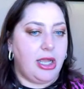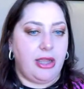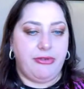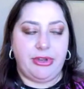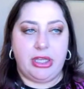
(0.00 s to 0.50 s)

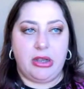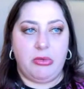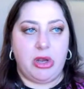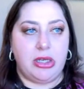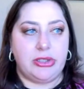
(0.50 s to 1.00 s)
Everything I
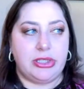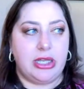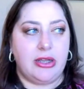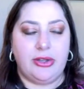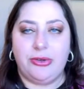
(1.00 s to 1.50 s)
wanted to
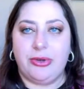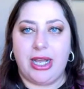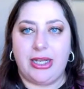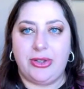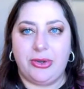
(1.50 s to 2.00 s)
tell you,
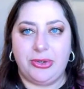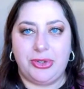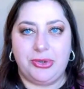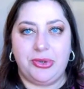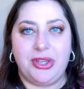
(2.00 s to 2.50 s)
I told
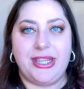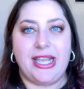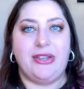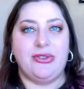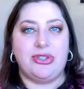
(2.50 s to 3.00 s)
you.
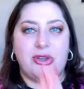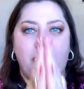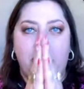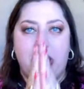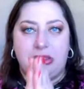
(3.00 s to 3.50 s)
Thank you
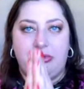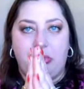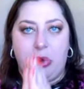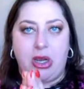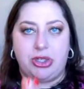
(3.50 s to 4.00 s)
so much
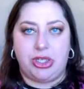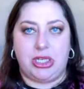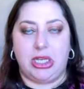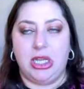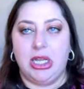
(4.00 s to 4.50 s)
for watching.